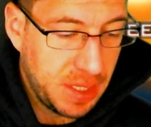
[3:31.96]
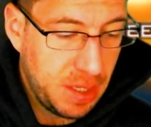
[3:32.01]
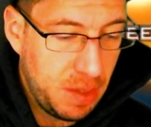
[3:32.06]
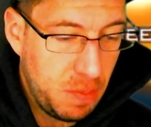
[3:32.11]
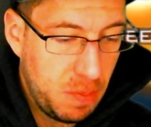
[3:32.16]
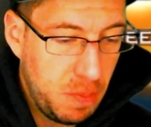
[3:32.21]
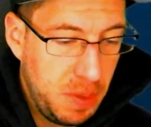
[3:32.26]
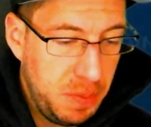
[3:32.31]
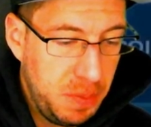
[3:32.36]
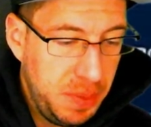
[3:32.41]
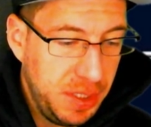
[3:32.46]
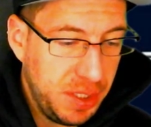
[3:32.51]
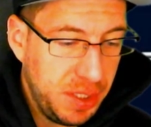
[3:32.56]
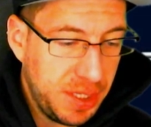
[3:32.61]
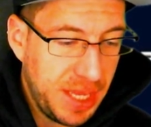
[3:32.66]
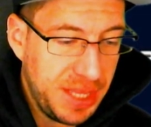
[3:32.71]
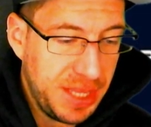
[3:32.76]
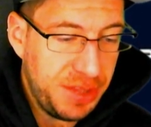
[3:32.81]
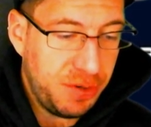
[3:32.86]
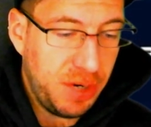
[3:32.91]
When we
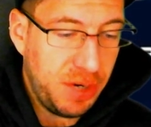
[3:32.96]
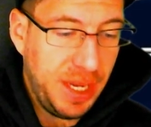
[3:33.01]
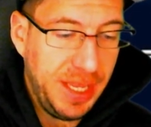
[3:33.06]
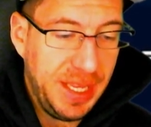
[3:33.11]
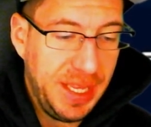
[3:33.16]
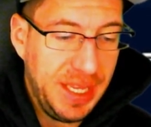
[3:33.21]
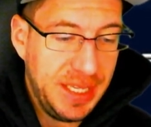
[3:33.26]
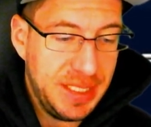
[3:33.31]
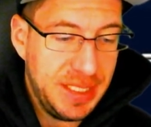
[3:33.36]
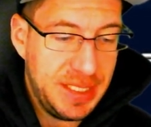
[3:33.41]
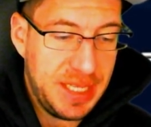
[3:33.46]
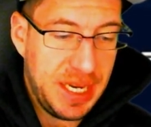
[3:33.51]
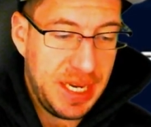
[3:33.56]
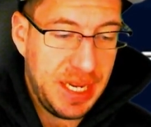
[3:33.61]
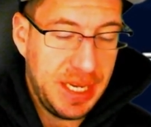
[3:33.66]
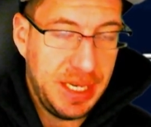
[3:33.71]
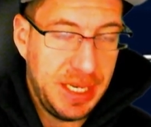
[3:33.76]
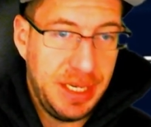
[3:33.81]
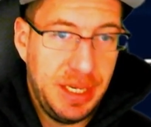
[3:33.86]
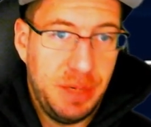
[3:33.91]
look at the rankings,
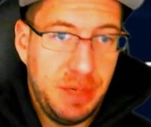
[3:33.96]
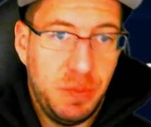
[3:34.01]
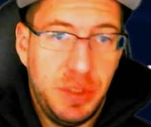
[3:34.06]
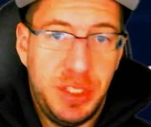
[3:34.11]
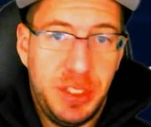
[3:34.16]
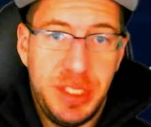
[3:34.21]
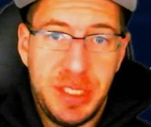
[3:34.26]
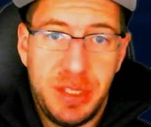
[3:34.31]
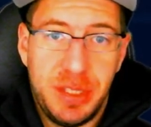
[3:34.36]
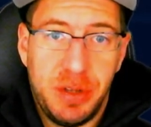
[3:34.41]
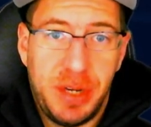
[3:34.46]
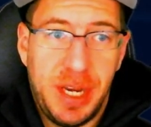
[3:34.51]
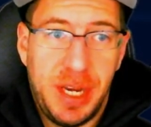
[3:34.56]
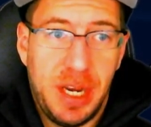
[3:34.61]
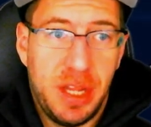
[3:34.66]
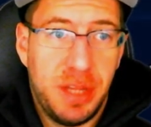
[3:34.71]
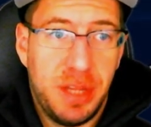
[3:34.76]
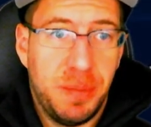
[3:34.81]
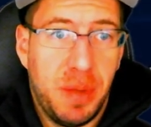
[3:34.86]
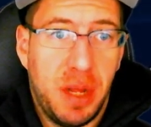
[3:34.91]
which is
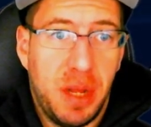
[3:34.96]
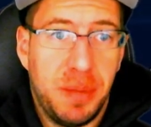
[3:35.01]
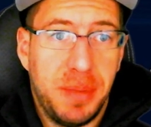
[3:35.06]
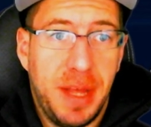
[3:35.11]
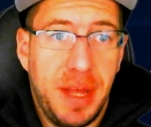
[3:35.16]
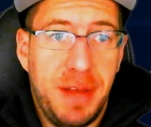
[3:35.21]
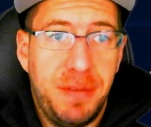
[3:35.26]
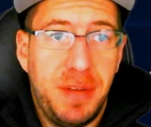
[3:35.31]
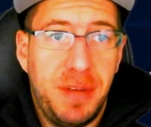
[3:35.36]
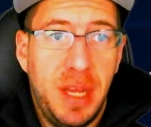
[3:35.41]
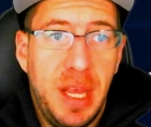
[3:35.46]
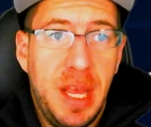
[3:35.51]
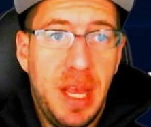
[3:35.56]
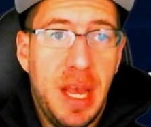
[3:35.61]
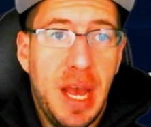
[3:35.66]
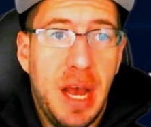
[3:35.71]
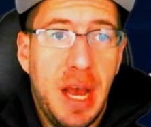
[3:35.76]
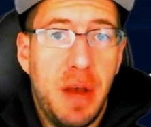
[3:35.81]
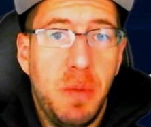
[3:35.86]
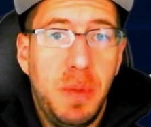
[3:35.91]
looking on the bottom left,
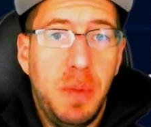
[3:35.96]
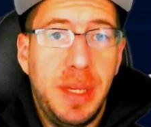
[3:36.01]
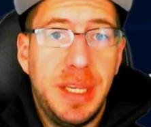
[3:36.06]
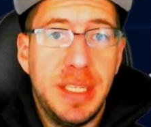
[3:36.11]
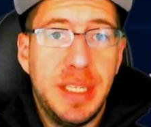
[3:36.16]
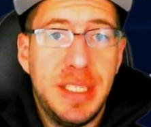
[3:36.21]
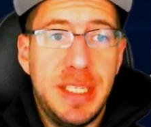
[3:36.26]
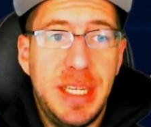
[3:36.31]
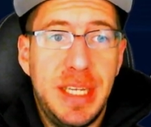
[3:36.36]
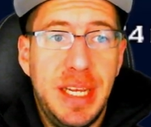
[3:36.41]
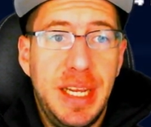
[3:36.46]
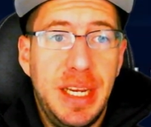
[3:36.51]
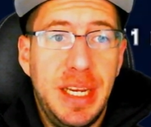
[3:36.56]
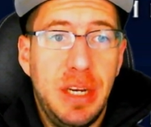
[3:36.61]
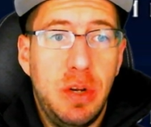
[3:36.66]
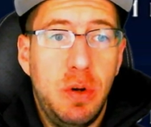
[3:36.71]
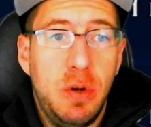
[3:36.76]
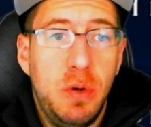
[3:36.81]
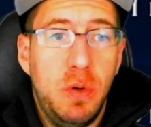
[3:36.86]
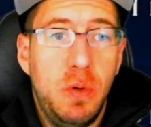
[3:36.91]
we can
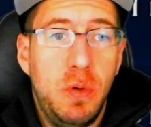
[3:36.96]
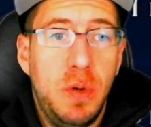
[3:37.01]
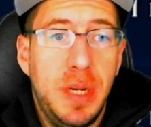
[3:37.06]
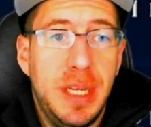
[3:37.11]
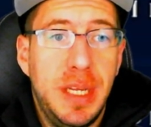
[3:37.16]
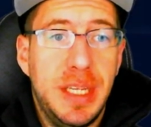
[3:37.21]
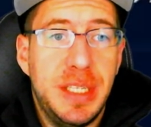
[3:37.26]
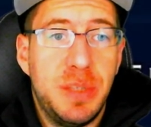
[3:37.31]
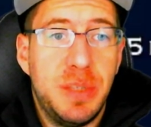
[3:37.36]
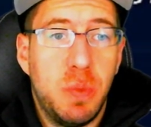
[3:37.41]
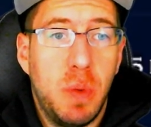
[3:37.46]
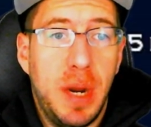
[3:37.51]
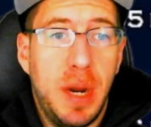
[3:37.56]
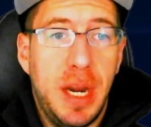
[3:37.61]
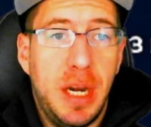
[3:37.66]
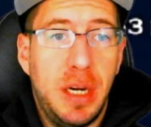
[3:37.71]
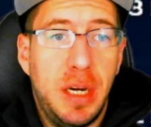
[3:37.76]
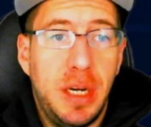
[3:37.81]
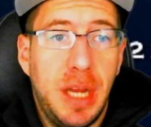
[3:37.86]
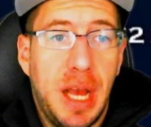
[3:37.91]
see who is
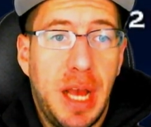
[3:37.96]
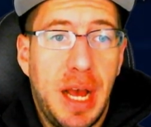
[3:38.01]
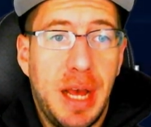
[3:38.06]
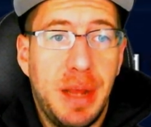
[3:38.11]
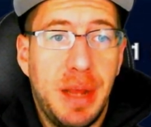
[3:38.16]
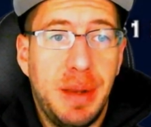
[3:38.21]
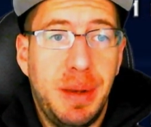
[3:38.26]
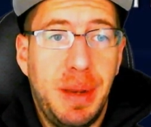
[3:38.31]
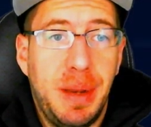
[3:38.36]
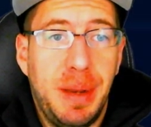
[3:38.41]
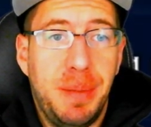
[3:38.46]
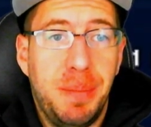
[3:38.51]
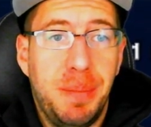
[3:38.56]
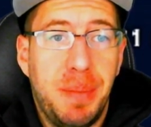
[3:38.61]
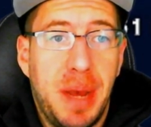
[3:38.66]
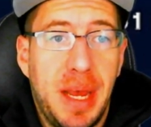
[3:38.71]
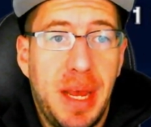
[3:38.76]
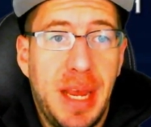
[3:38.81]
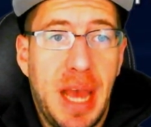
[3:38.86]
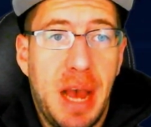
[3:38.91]
where and
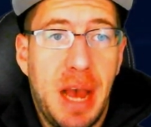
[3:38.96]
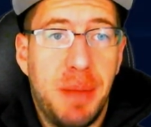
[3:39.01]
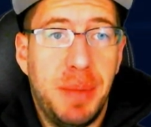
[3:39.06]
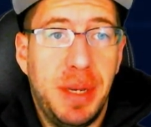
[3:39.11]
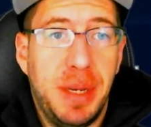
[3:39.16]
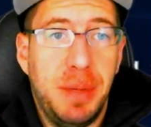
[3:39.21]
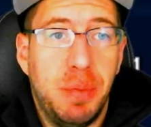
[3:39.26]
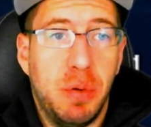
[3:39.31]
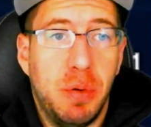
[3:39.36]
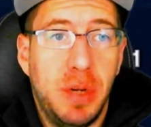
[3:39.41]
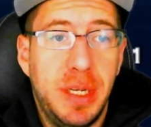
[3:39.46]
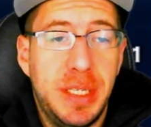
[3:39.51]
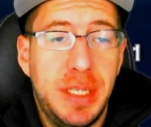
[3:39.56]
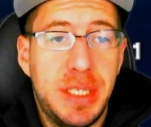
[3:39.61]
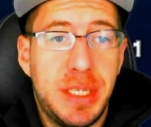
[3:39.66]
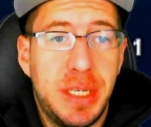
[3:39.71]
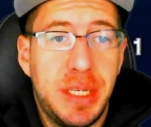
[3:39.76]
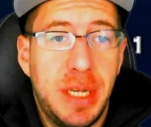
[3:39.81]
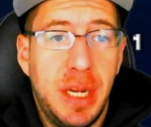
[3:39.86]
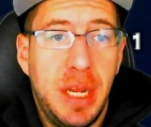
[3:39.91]
by how many
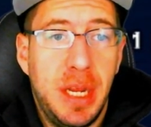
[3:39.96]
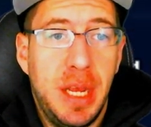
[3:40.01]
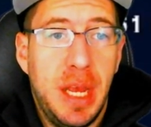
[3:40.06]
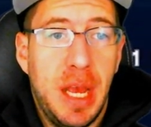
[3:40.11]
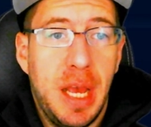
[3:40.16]
points.